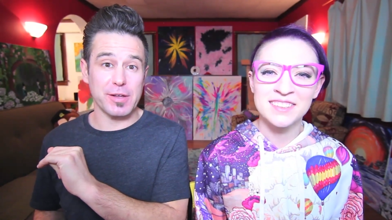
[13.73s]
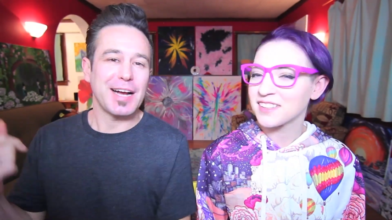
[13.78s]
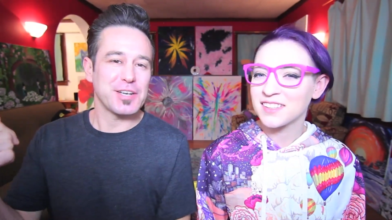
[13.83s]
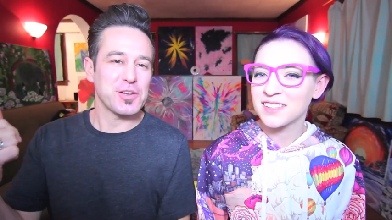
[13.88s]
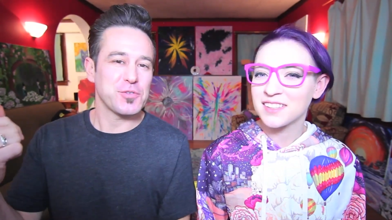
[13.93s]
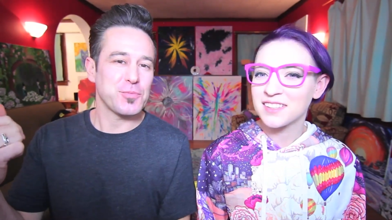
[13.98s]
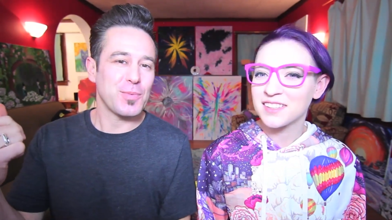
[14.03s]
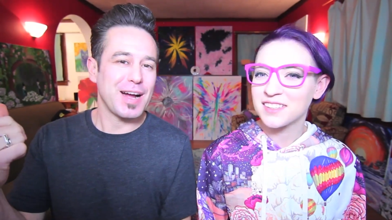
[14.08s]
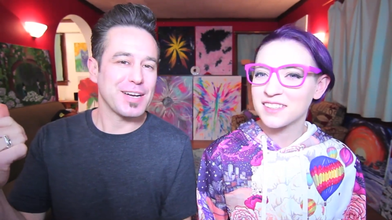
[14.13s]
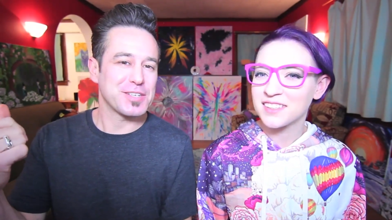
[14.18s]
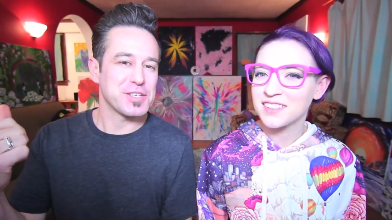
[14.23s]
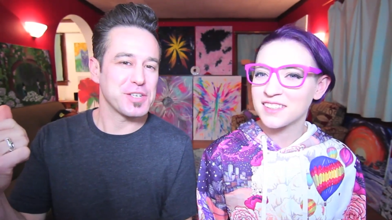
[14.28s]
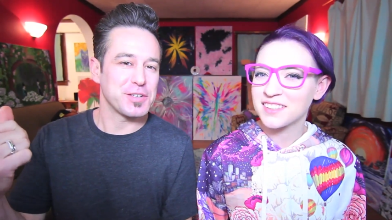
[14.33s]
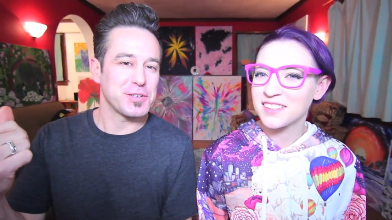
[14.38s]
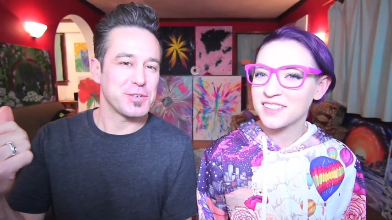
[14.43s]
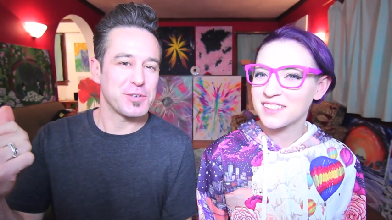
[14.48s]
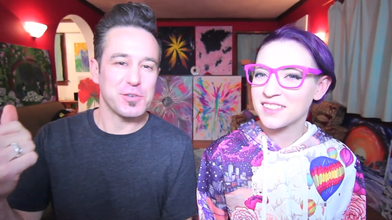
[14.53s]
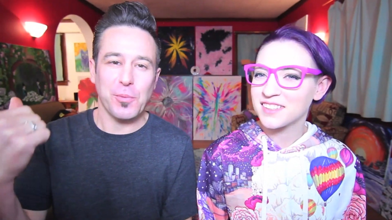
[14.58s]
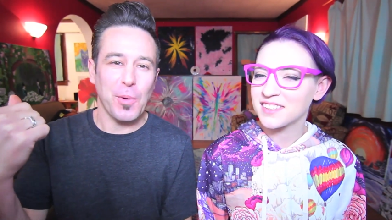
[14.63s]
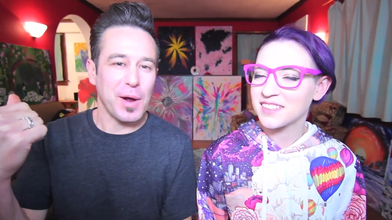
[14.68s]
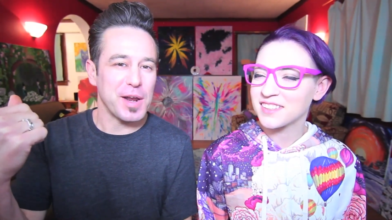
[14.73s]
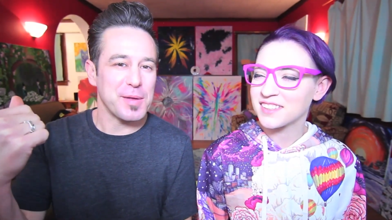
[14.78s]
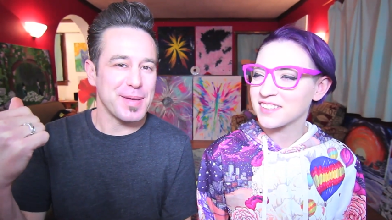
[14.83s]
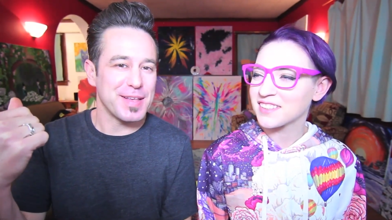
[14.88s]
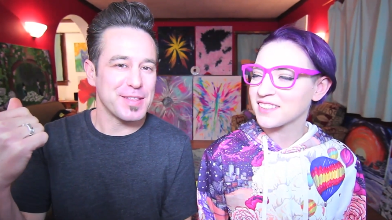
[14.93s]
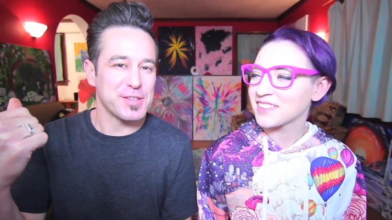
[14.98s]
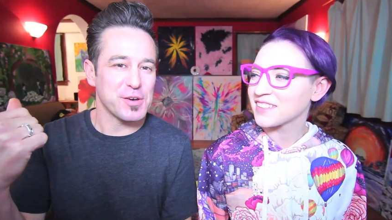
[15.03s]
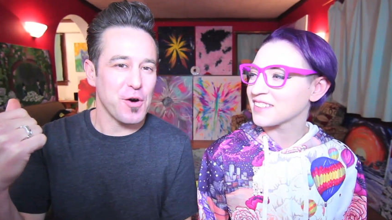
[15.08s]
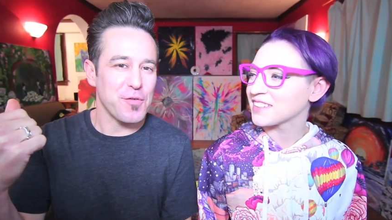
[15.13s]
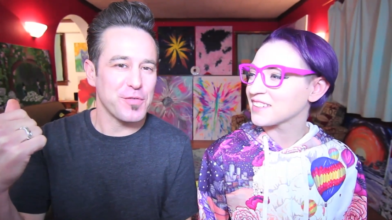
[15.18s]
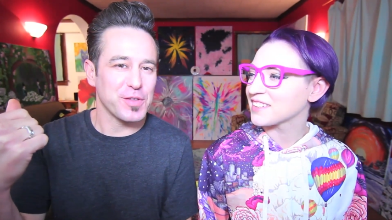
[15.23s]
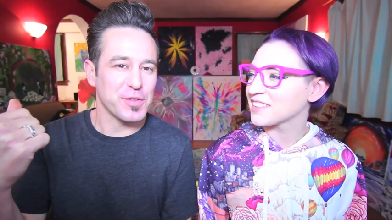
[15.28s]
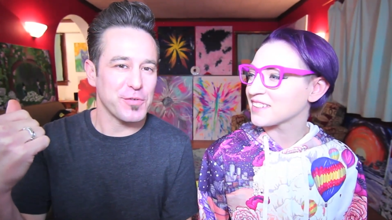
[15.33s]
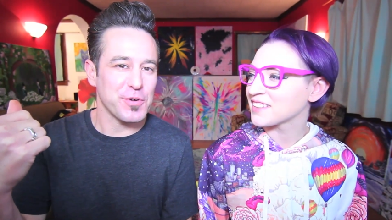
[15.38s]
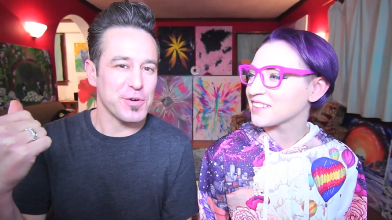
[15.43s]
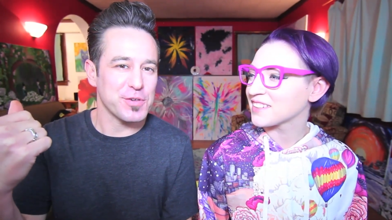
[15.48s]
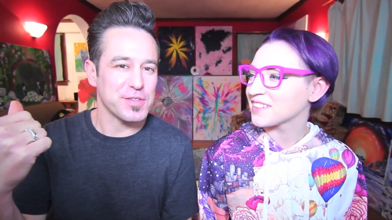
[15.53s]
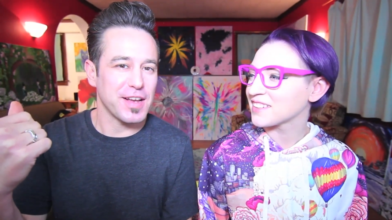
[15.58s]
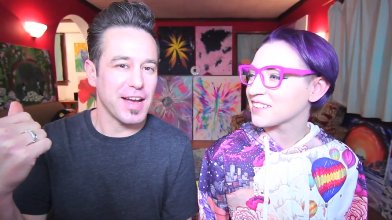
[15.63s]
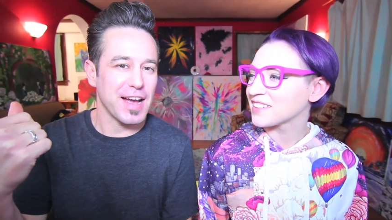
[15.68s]
Speaker 1: I just watched it 20 minutes ago for the
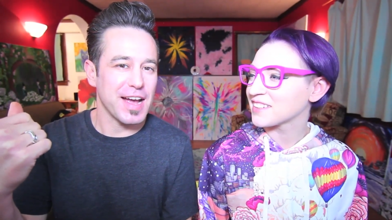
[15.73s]
first